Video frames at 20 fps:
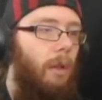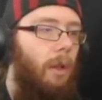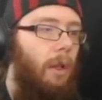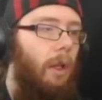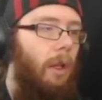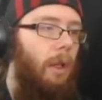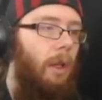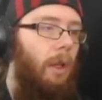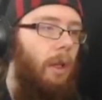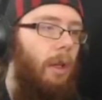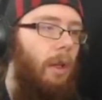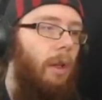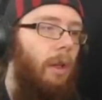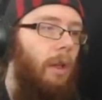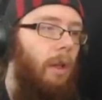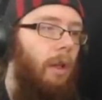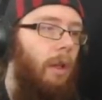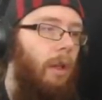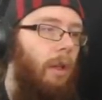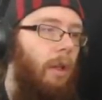
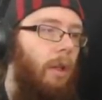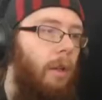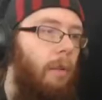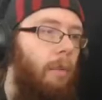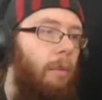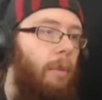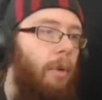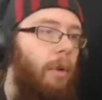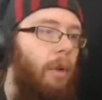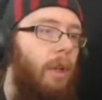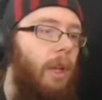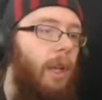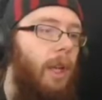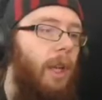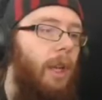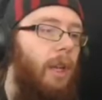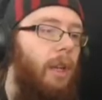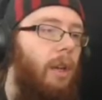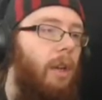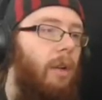put
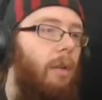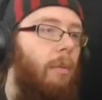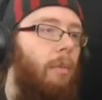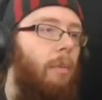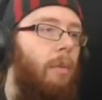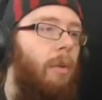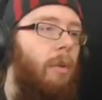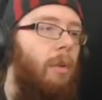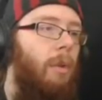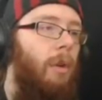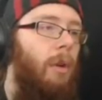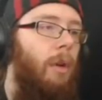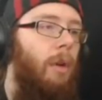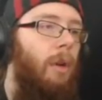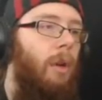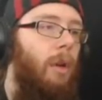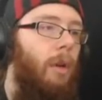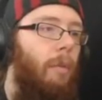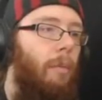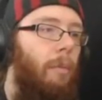like more
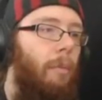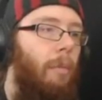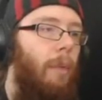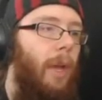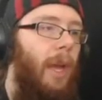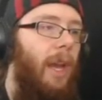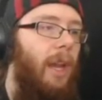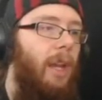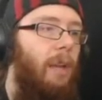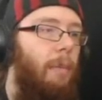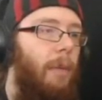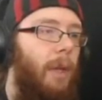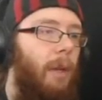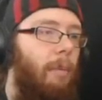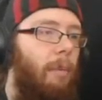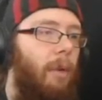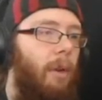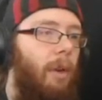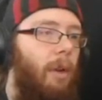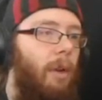magma
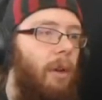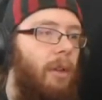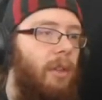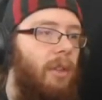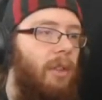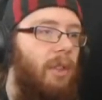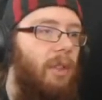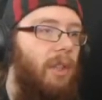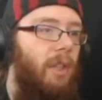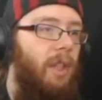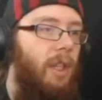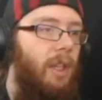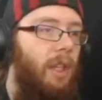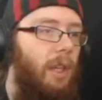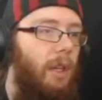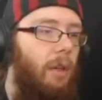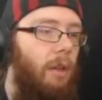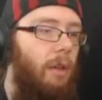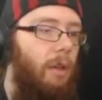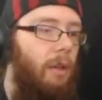blocks
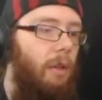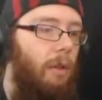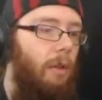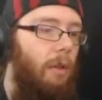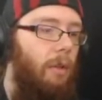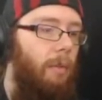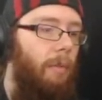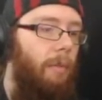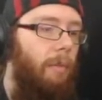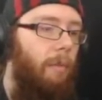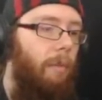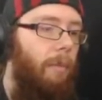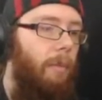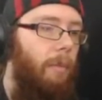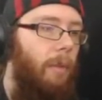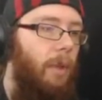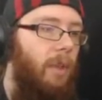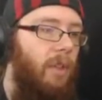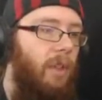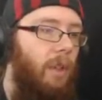here,
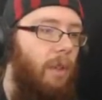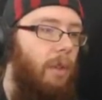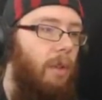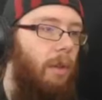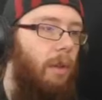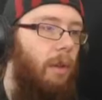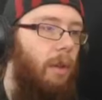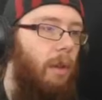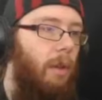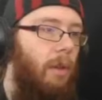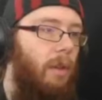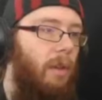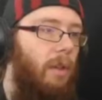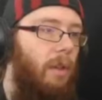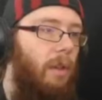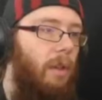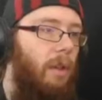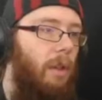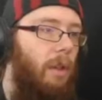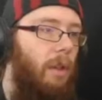because
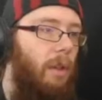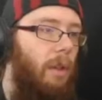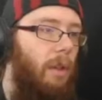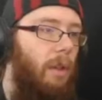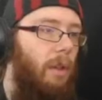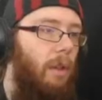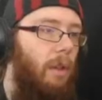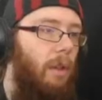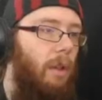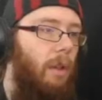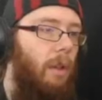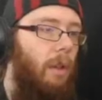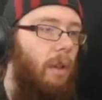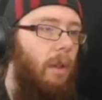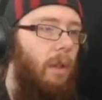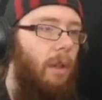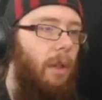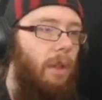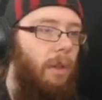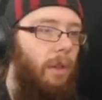
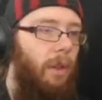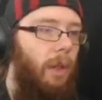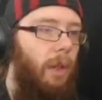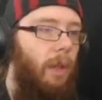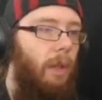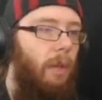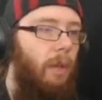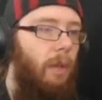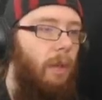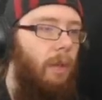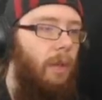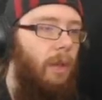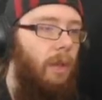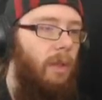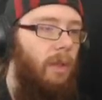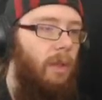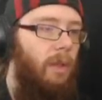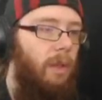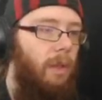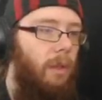I think
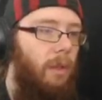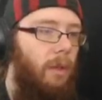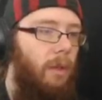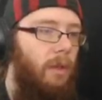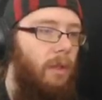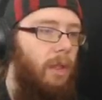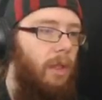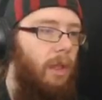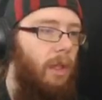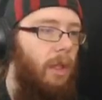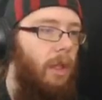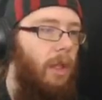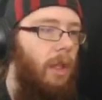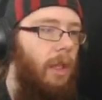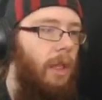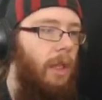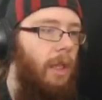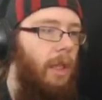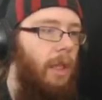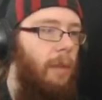this looks a
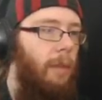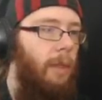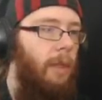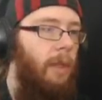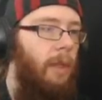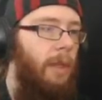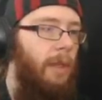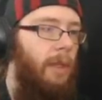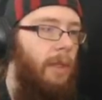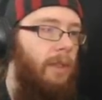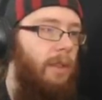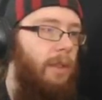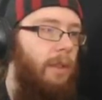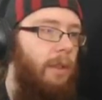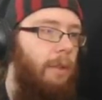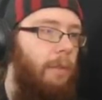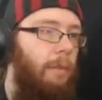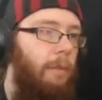little bit nicer.